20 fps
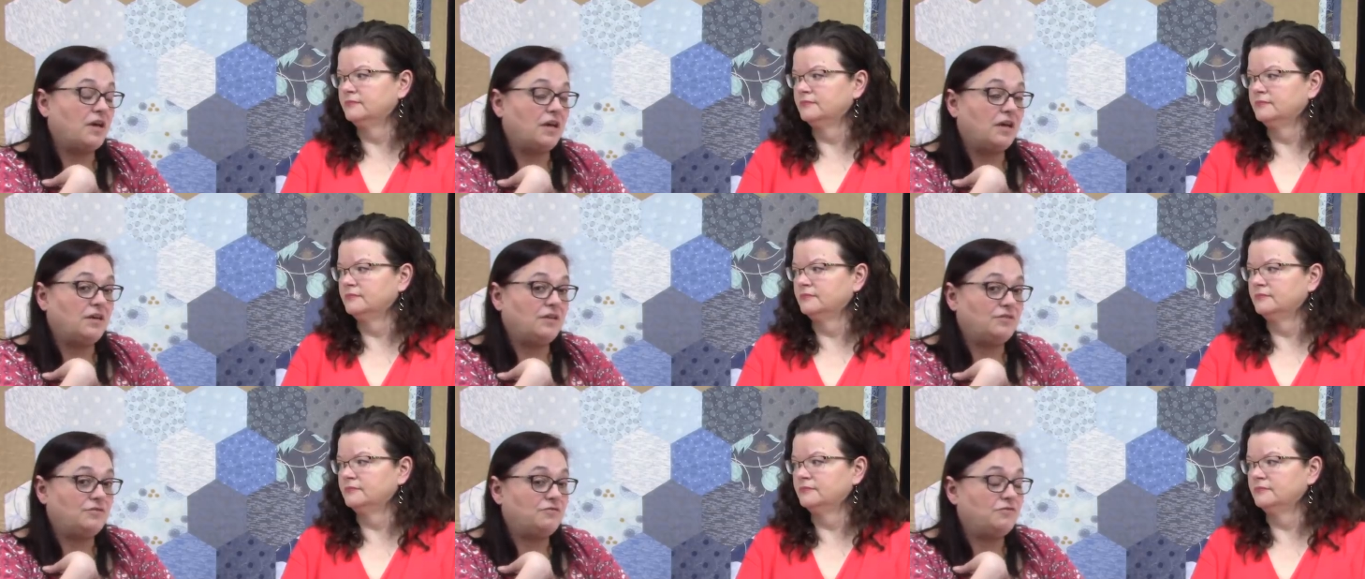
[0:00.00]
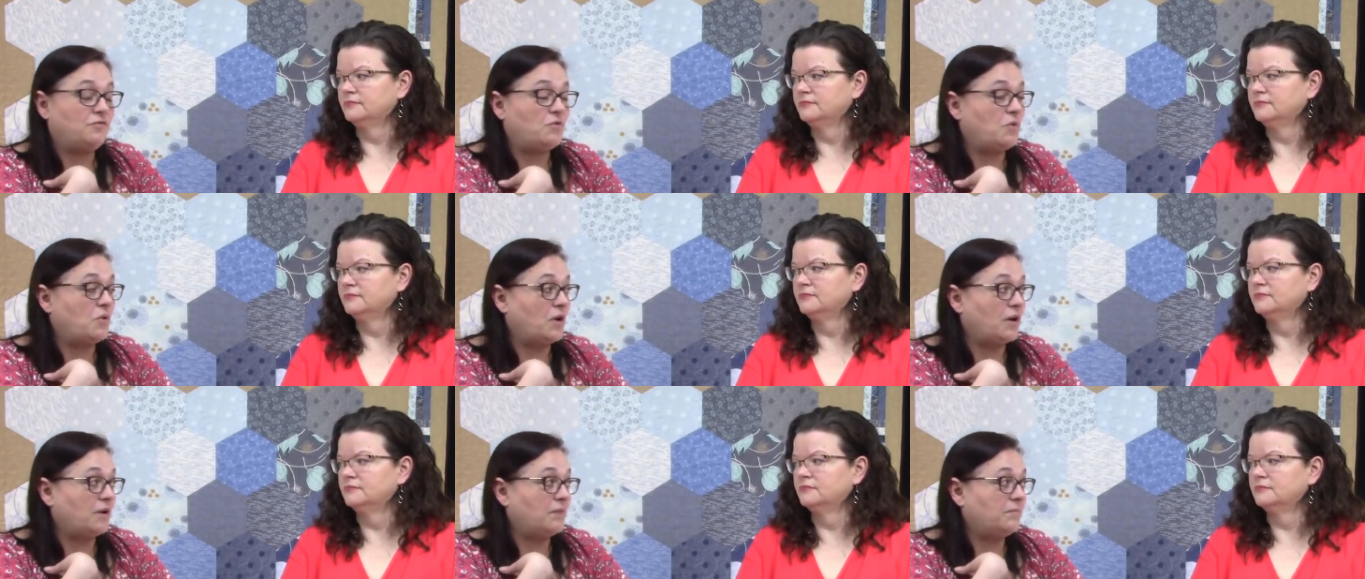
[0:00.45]
Speaker 1: cutting's
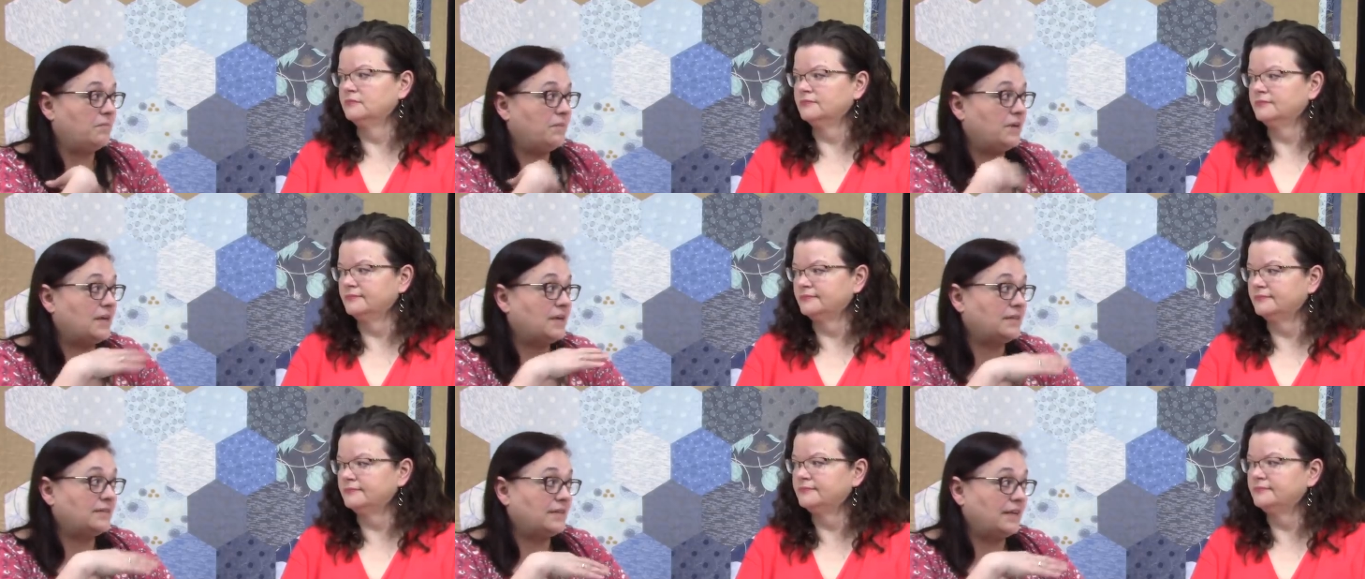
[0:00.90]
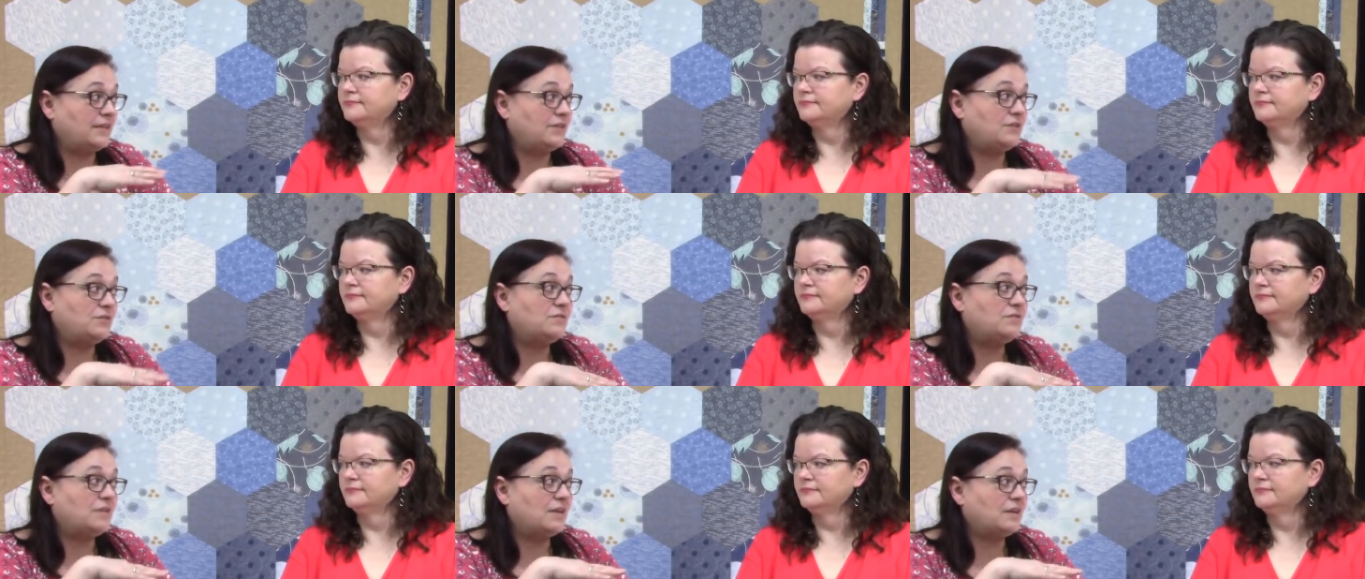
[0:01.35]
four because mm-hmm. I
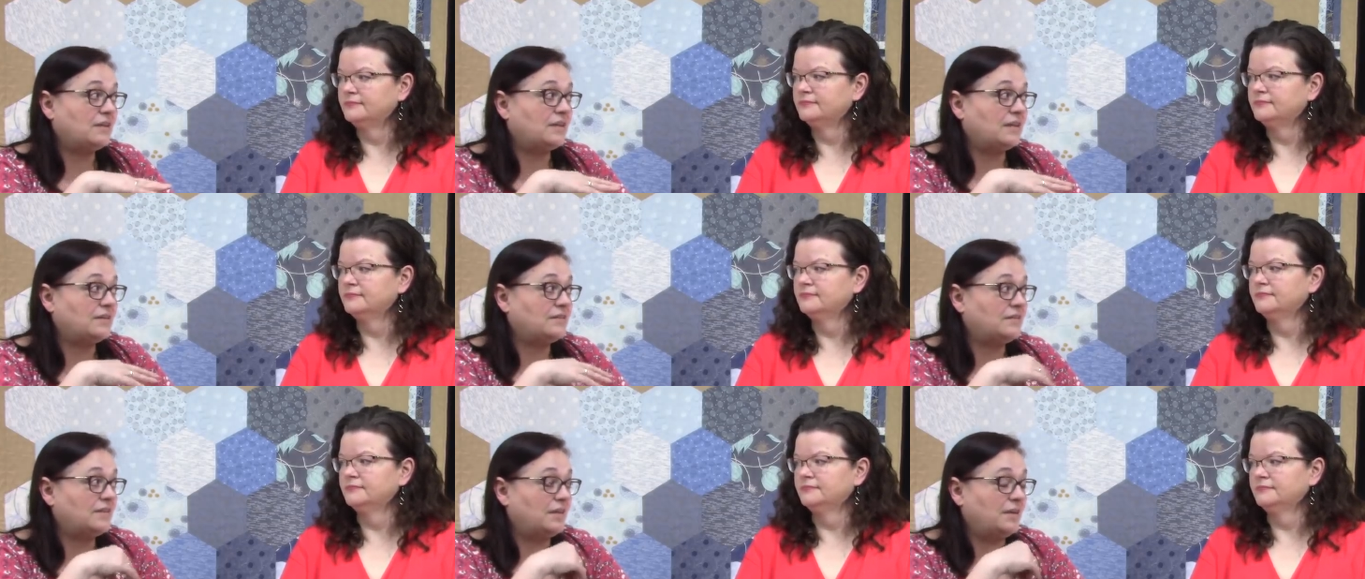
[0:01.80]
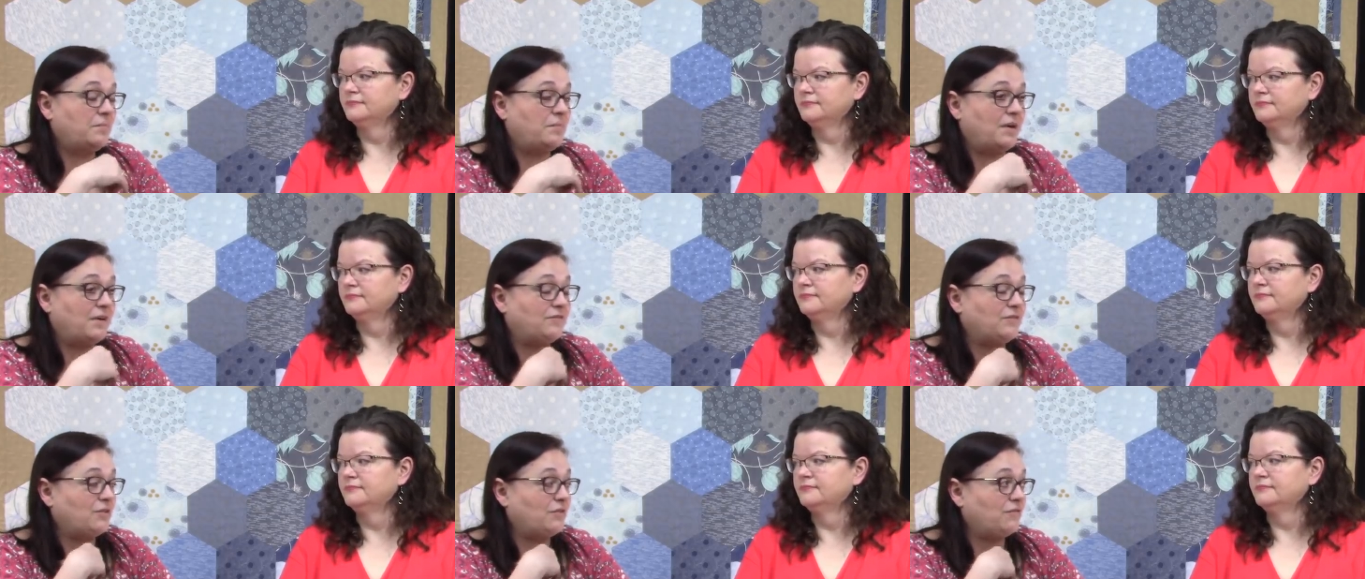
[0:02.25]
do think they slip
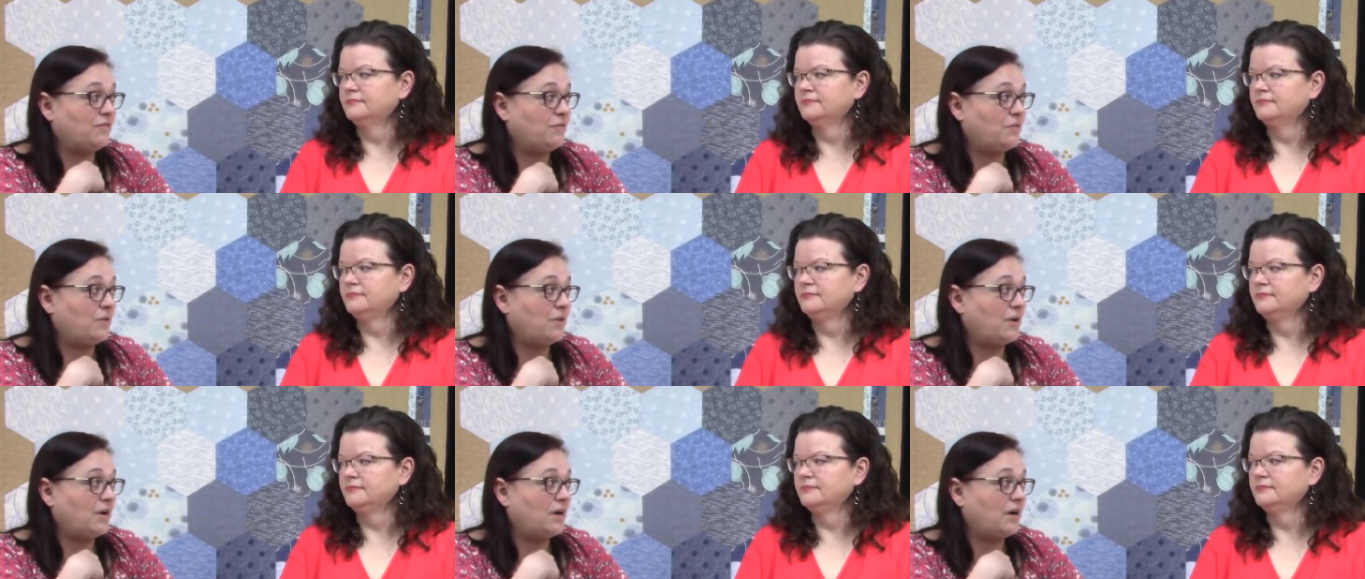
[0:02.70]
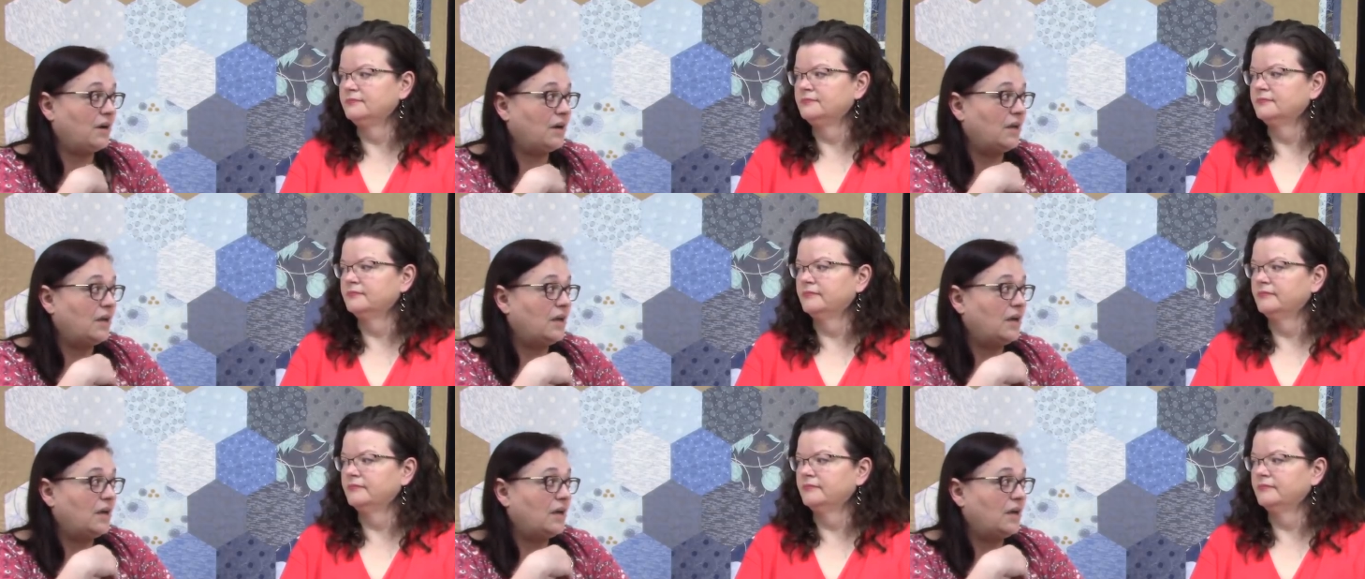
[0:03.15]
after four.